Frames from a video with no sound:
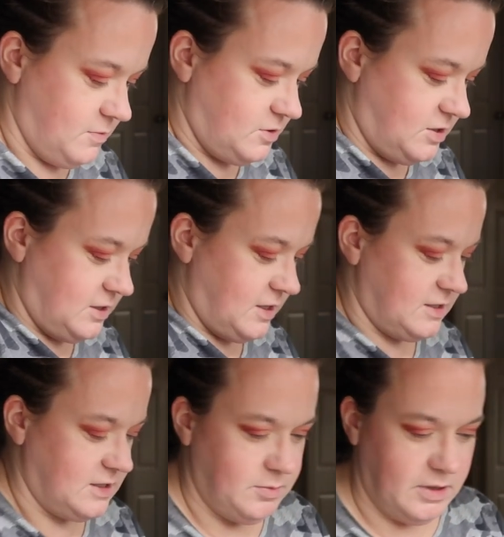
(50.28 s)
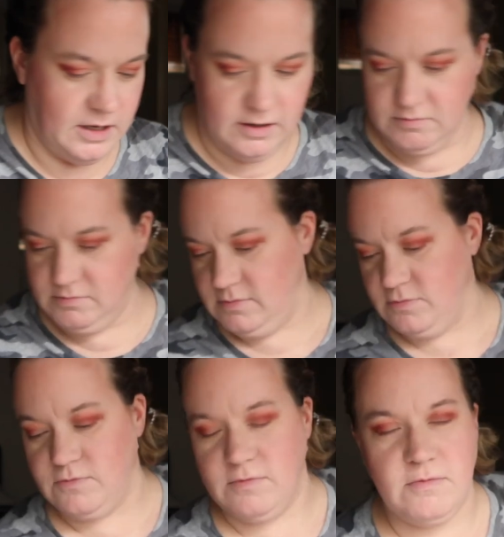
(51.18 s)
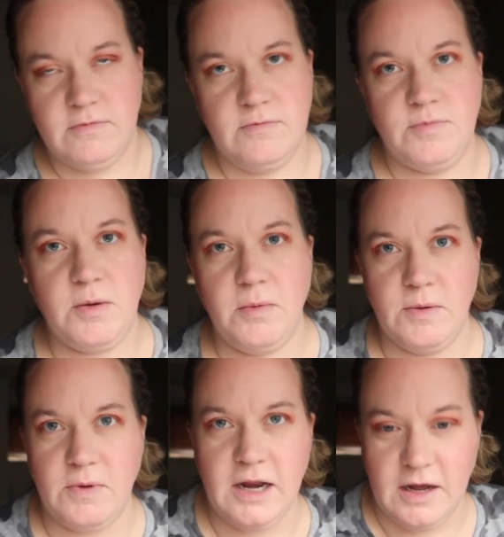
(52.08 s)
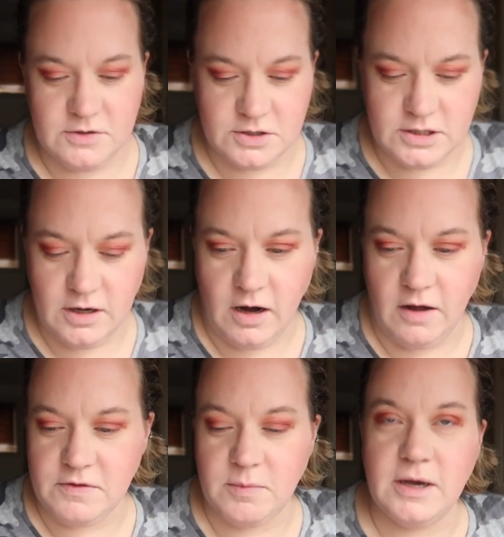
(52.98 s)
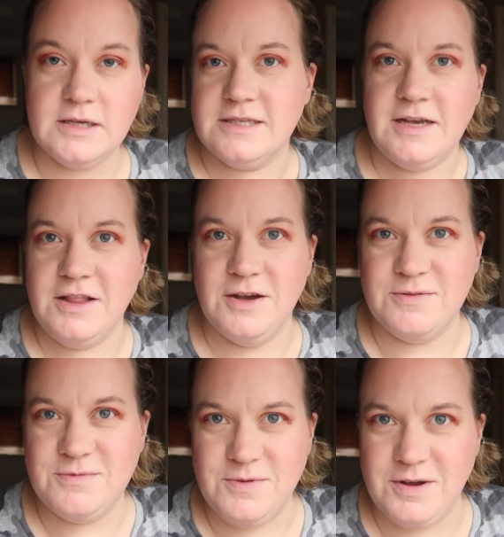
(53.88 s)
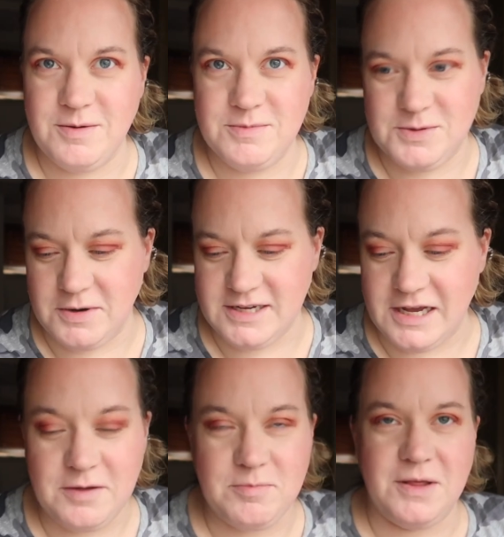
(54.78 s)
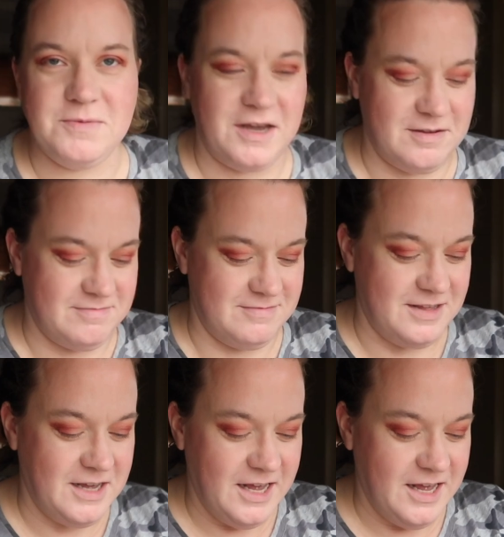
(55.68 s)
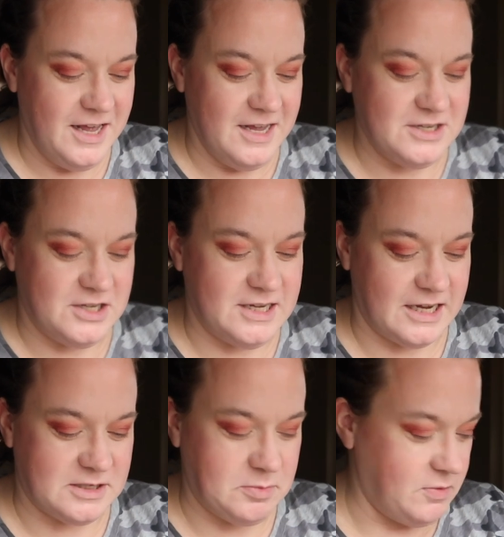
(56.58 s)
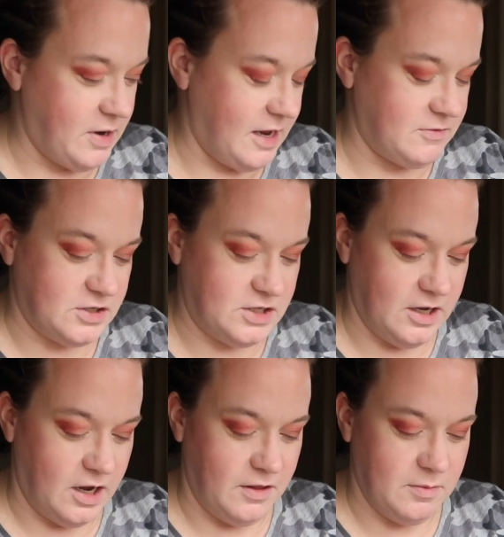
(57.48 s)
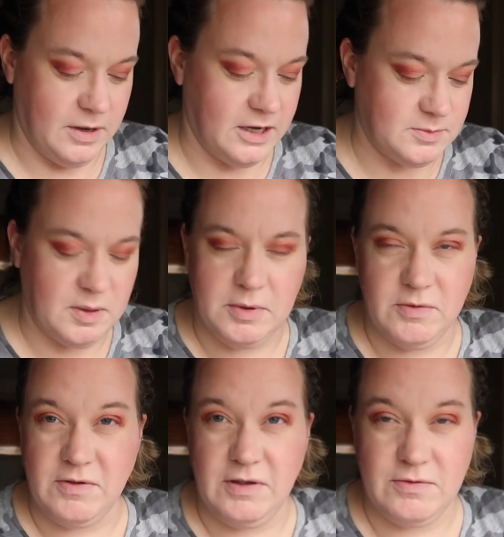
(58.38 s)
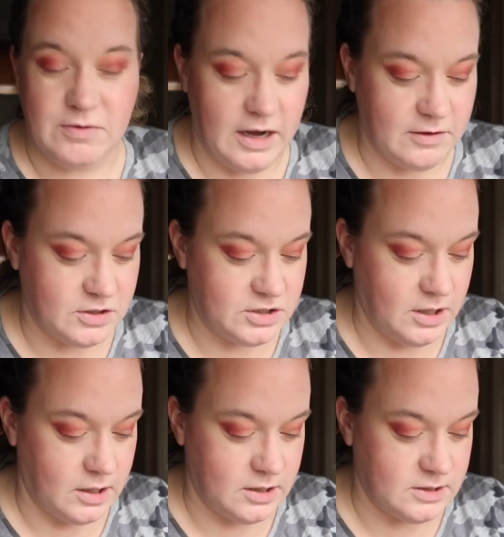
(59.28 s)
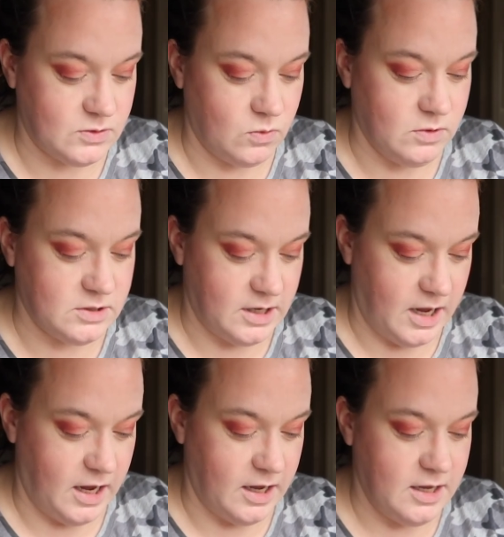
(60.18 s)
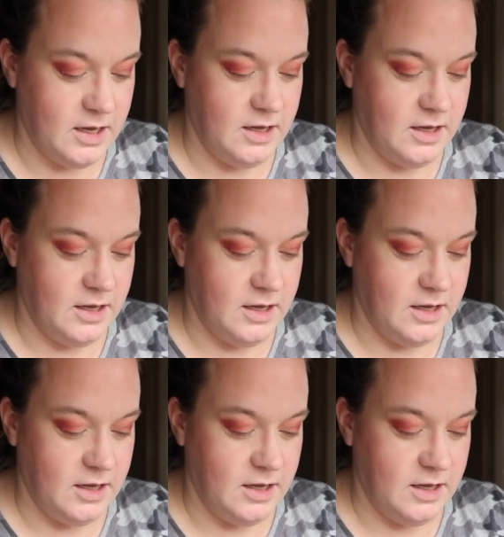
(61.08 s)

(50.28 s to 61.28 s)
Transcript: She texted me probably right after she got off the bus. Hello, welcome to our day, by the way. She texted me right after she got on the bus, maybe even right after she got to the school today.